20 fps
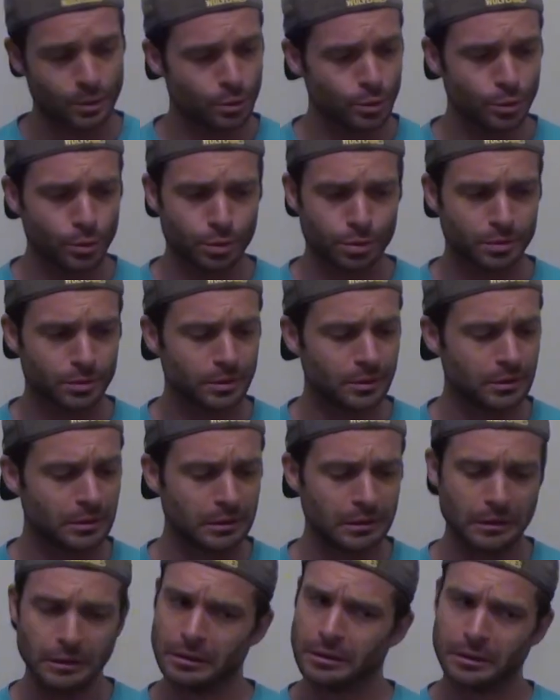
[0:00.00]
Oof.
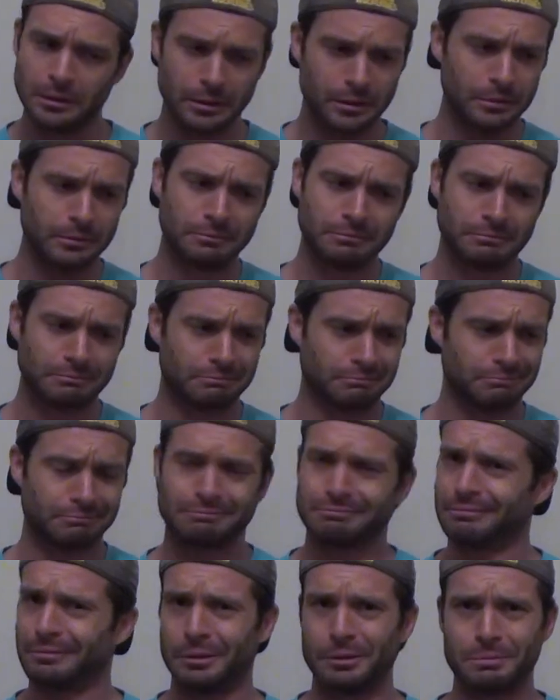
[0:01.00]

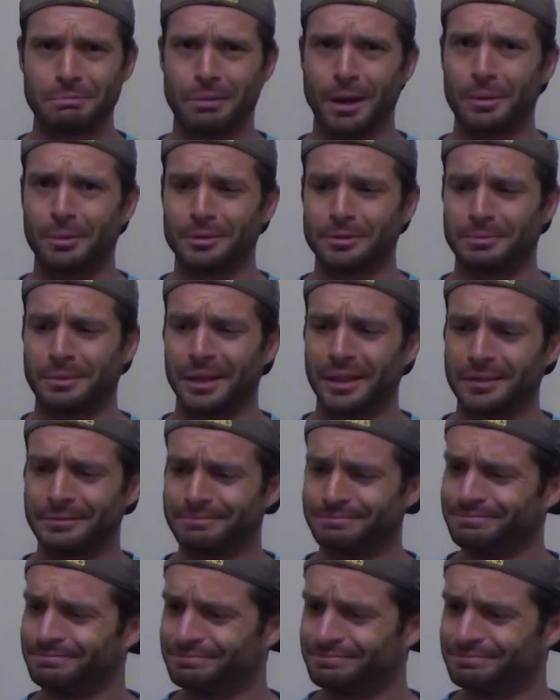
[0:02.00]
Those bubbles, man.